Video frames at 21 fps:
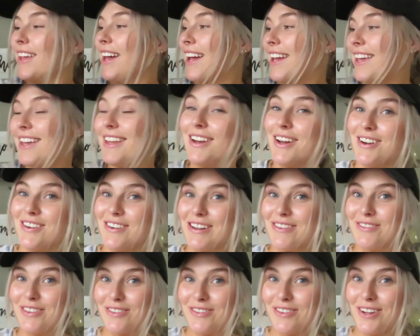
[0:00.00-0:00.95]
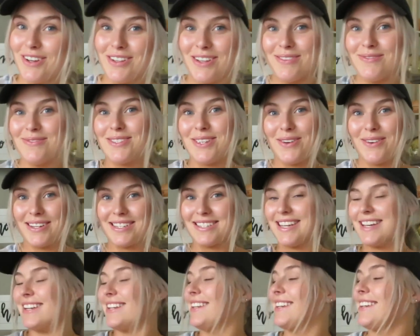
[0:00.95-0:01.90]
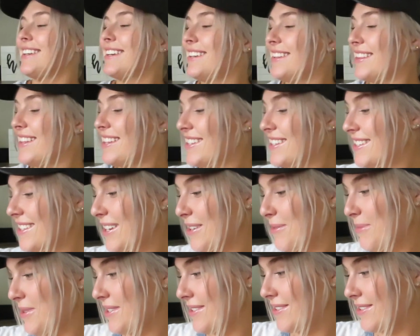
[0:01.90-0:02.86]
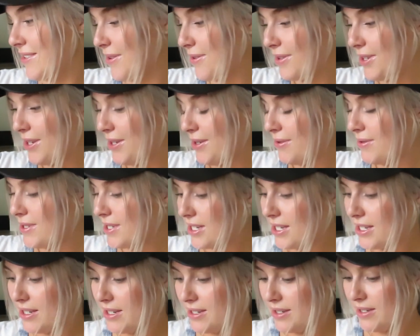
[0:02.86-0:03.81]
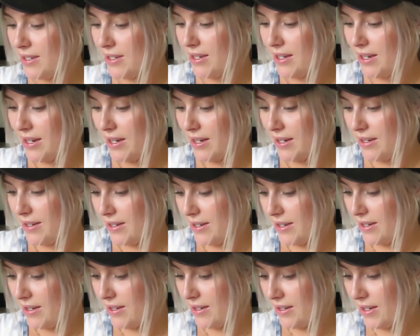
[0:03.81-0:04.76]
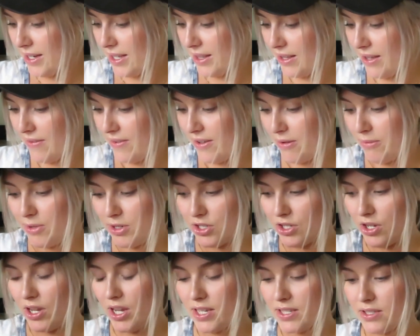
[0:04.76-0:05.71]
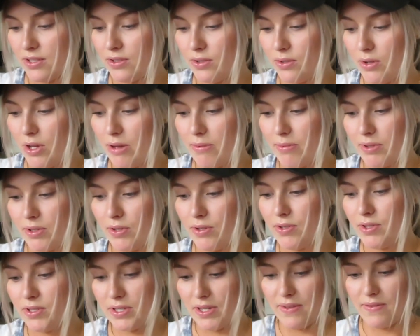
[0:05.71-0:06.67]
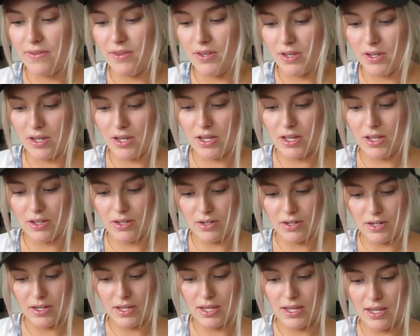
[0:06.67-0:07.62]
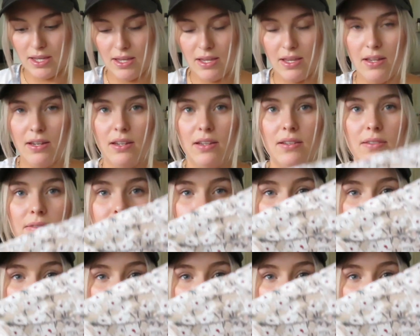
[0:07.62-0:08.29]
I cannot wait for fall. I'm so excited. This is going to be so cute. Uh, I love it. I'm going to show you guys a little up close of the color again.